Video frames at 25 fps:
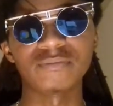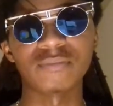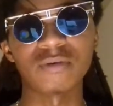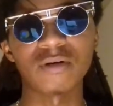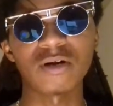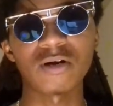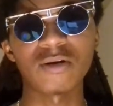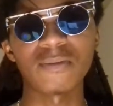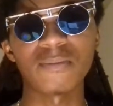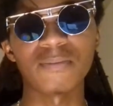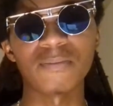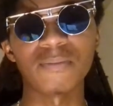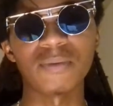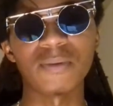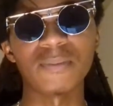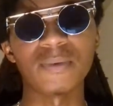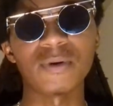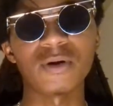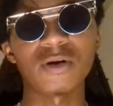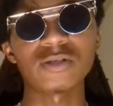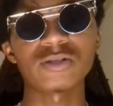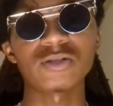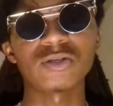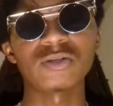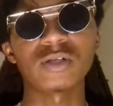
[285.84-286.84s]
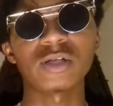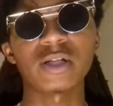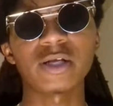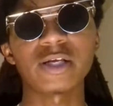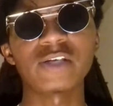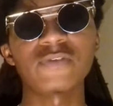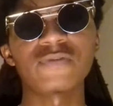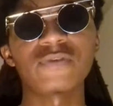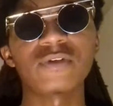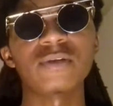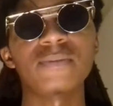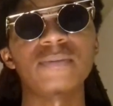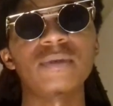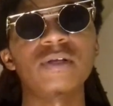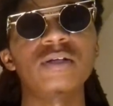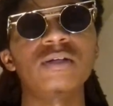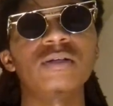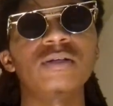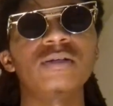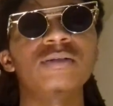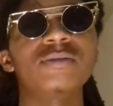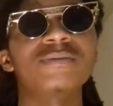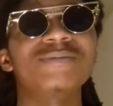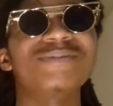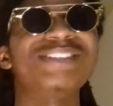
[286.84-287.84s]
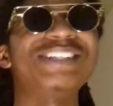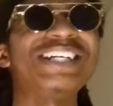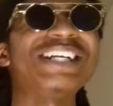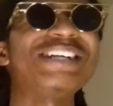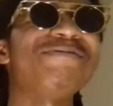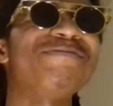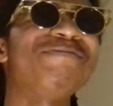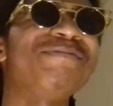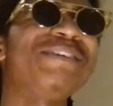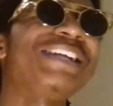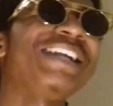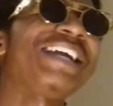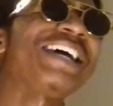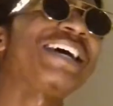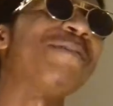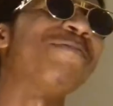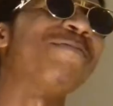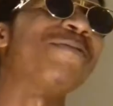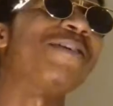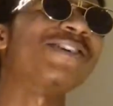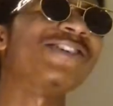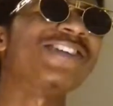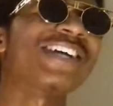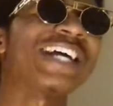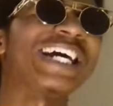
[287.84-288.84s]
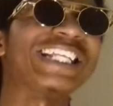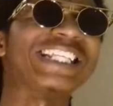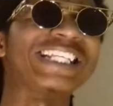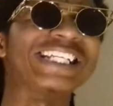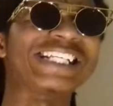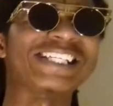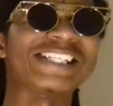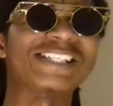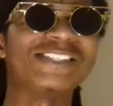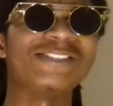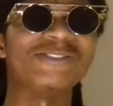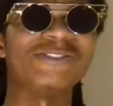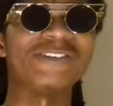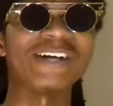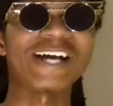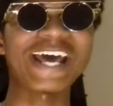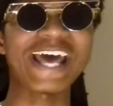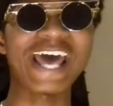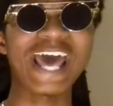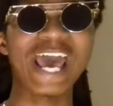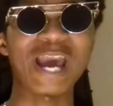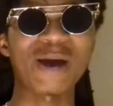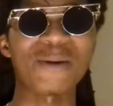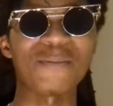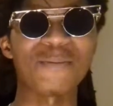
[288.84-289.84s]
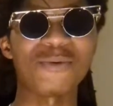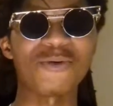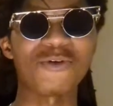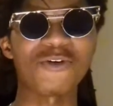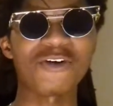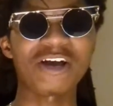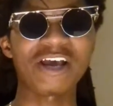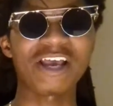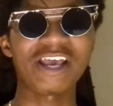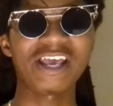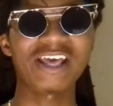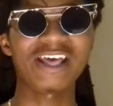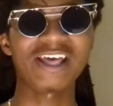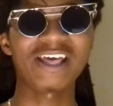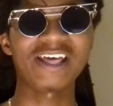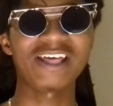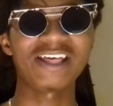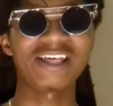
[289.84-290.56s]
Boruto look like he's finna be. Right, nigga, Boruto got the swag, boy.